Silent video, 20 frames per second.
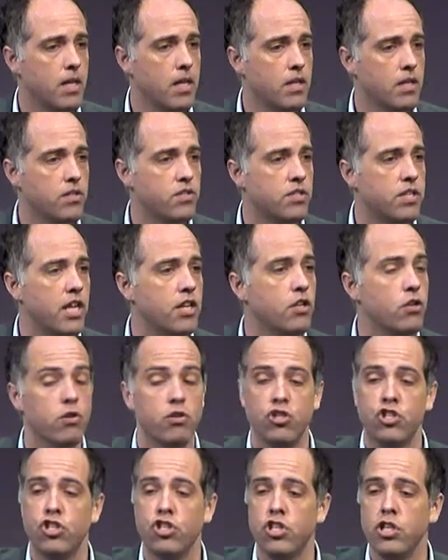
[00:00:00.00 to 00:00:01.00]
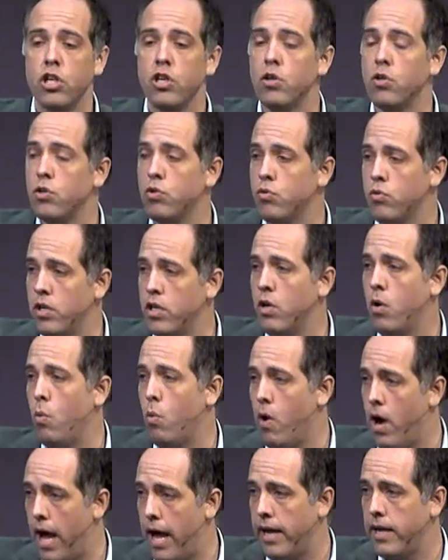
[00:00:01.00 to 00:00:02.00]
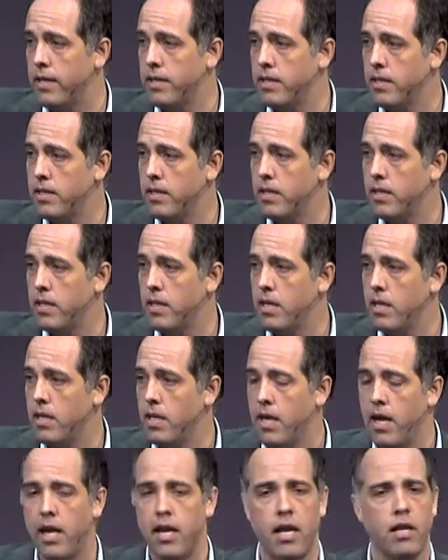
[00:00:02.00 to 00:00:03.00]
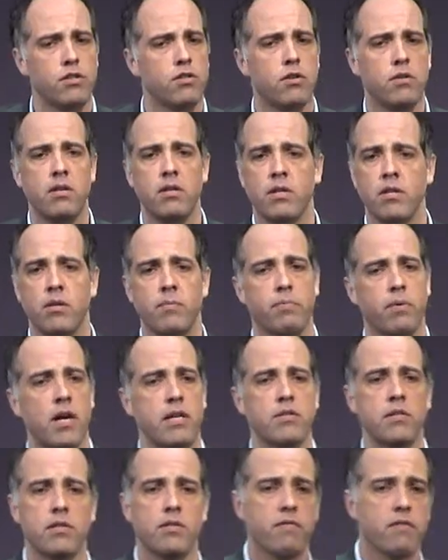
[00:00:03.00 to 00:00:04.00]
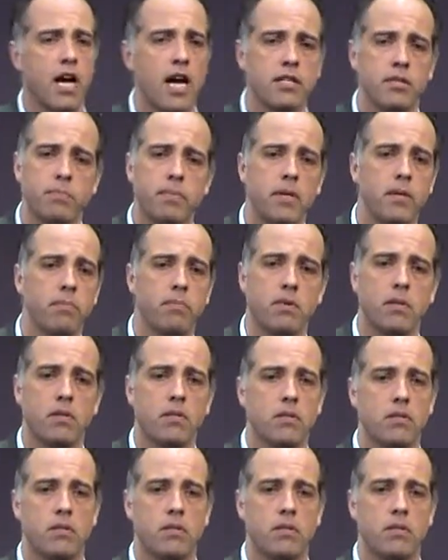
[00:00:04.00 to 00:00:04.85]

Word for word: Send your children away and enter into the presence of God's people.